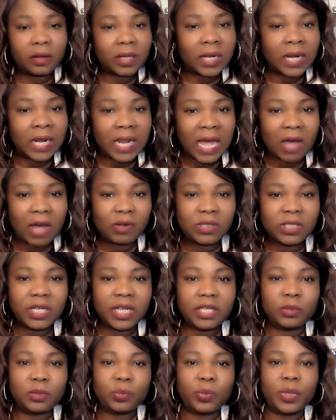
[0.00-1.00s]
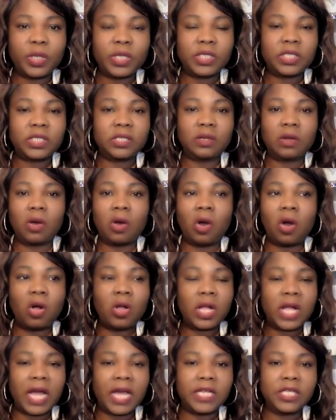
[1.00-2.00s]
clouded with
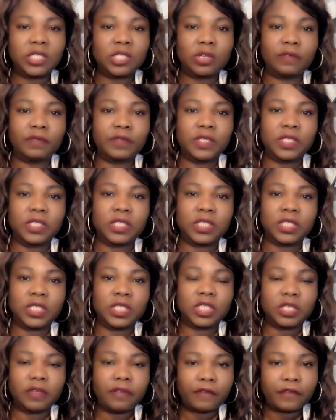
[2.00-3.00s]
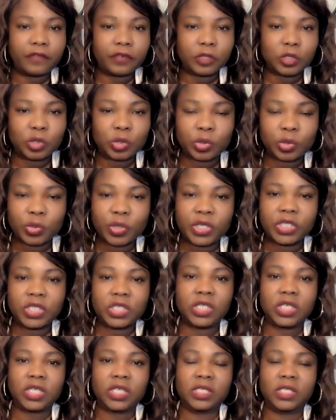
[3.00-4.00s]
all kinds of decision
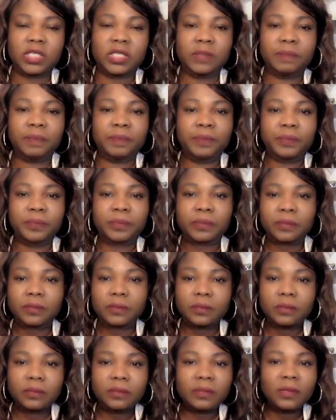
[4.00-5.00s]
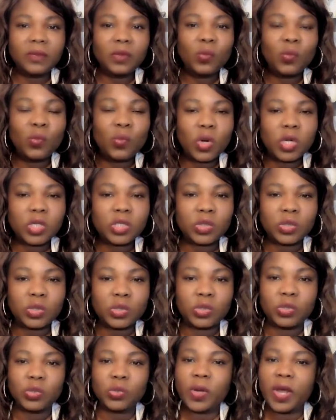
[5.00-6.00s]
frustrations, what to
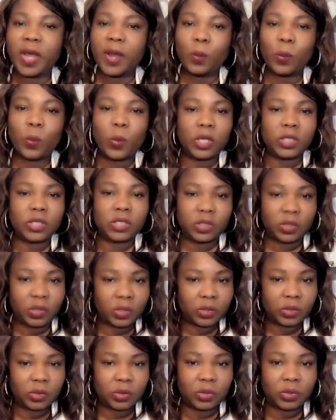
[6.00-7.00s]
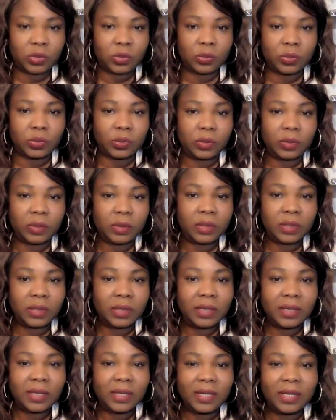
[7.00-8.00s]
do and what not to do?
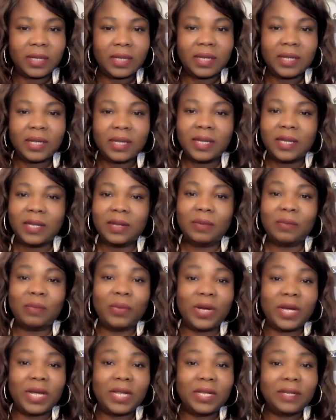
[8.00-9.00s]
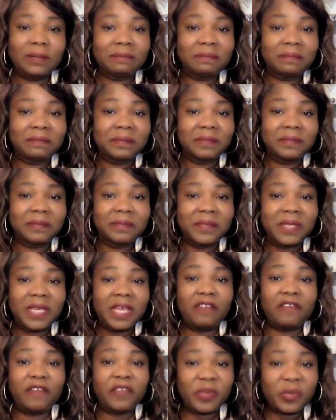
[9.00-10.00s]
Well,
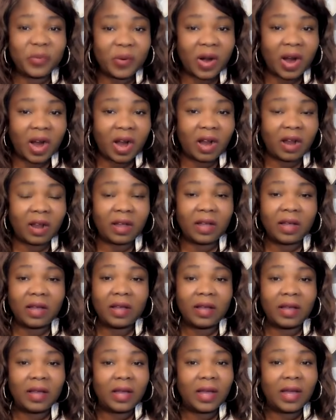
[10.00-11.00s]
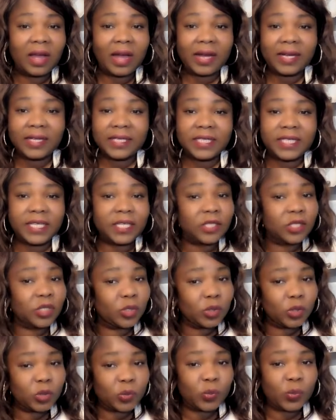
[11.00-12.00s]
if you are, I say,
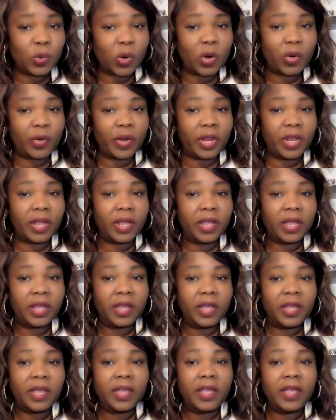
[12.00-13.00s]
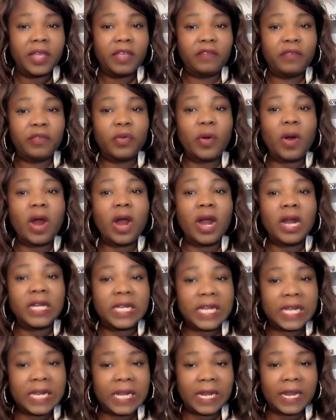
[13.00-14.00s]
don't worry. If you are
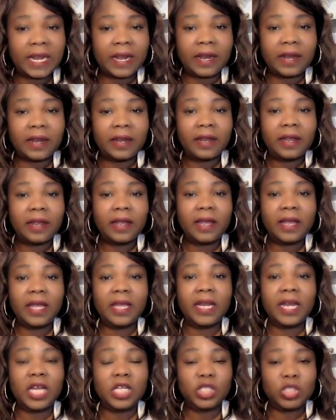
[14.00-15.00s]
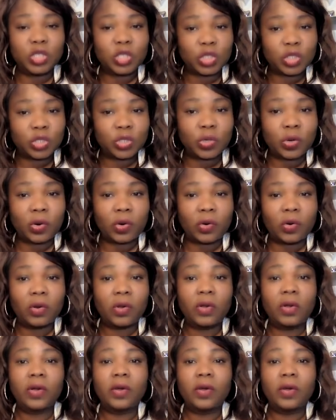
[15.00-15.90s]
unclear and unsure,